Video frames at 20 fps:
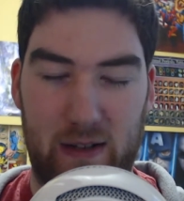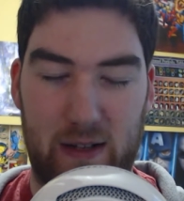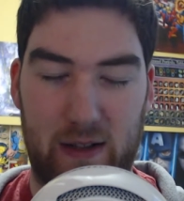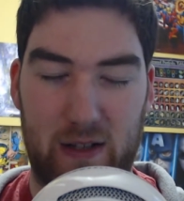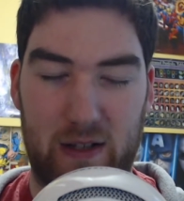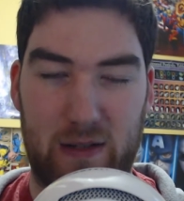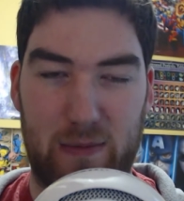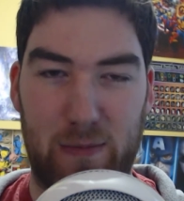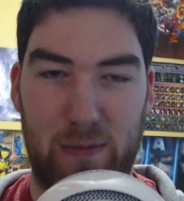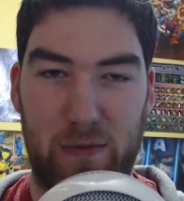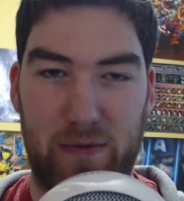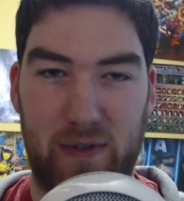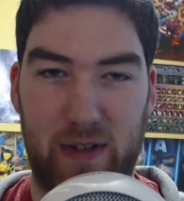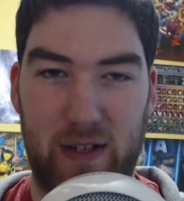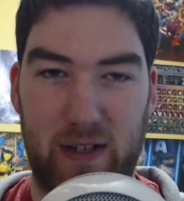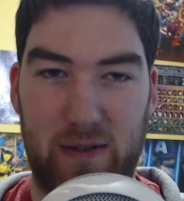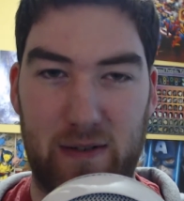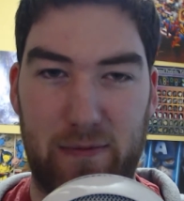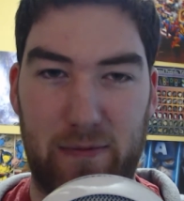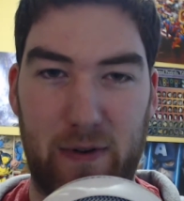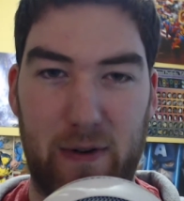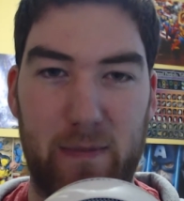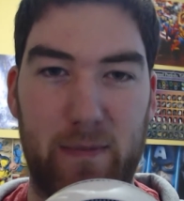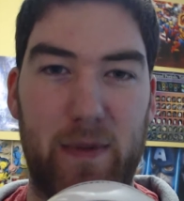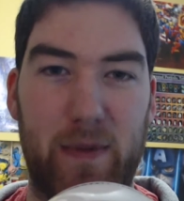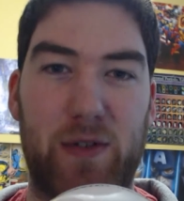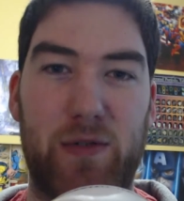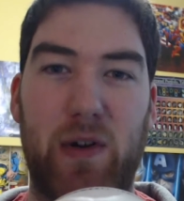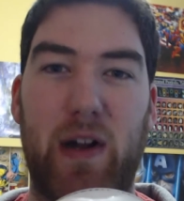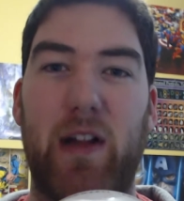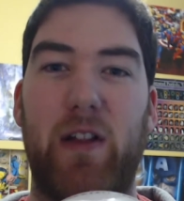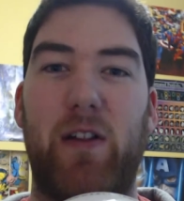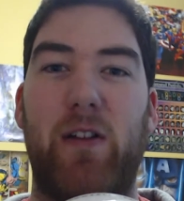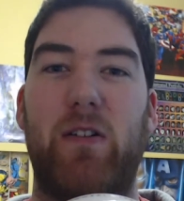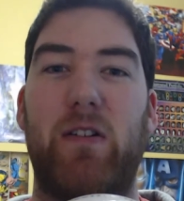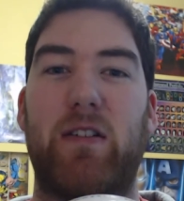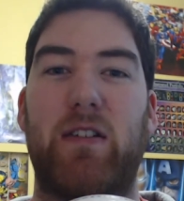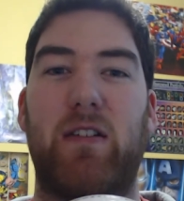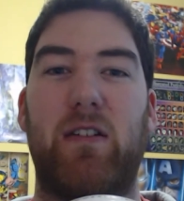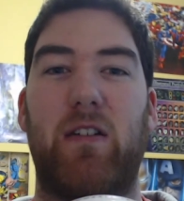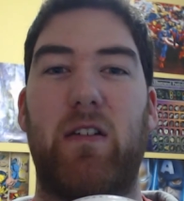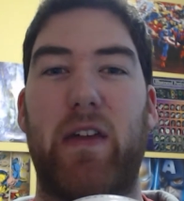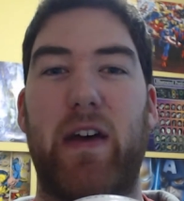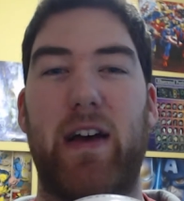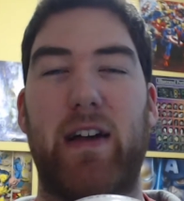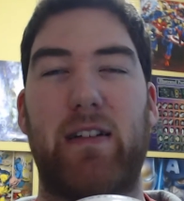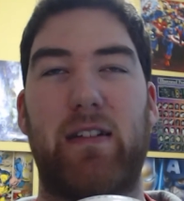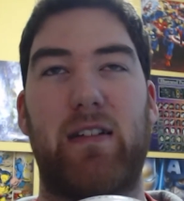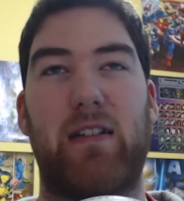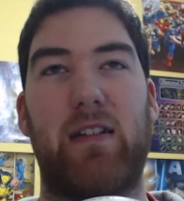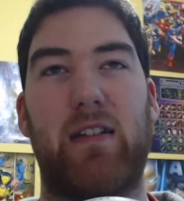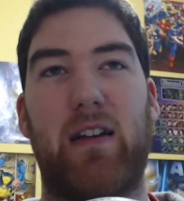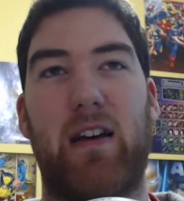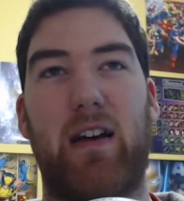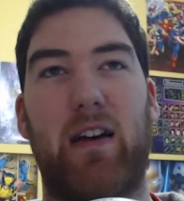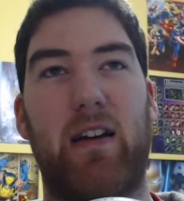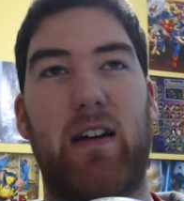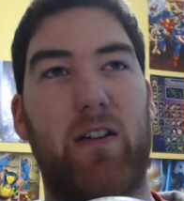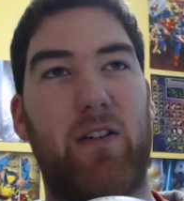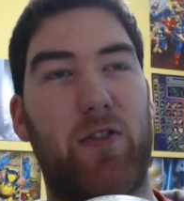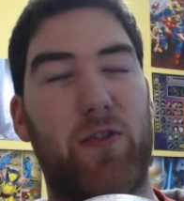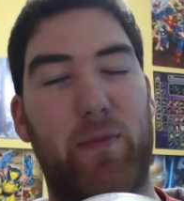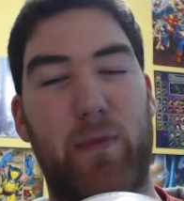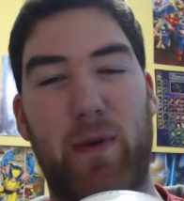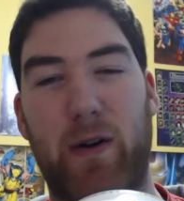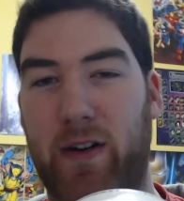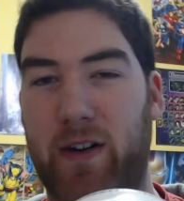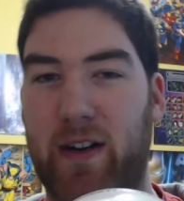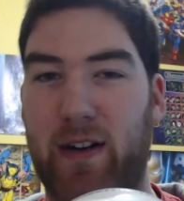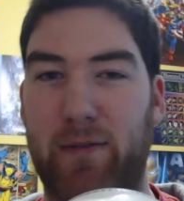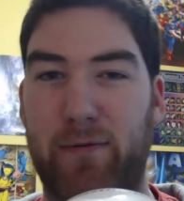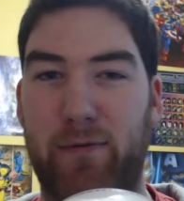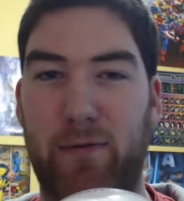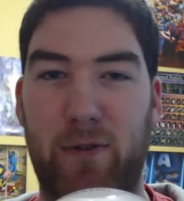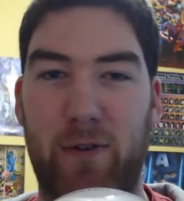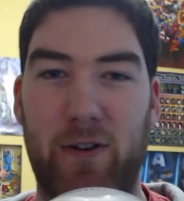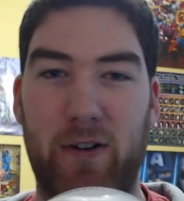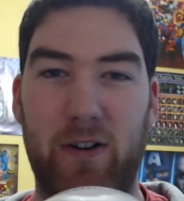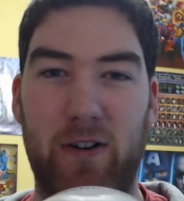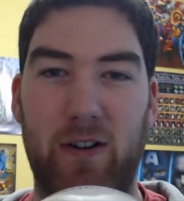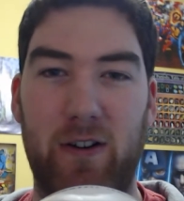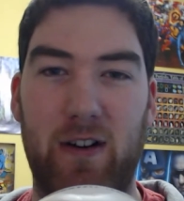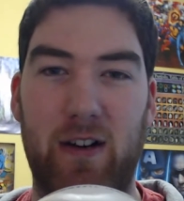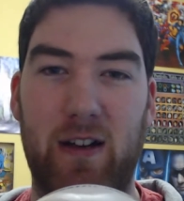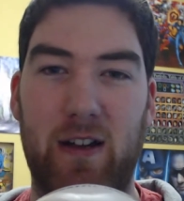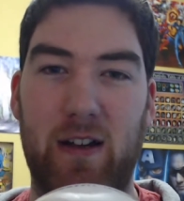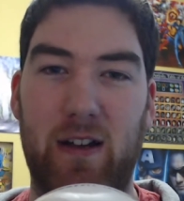movie from the trailers and all that, and all the marketing for her,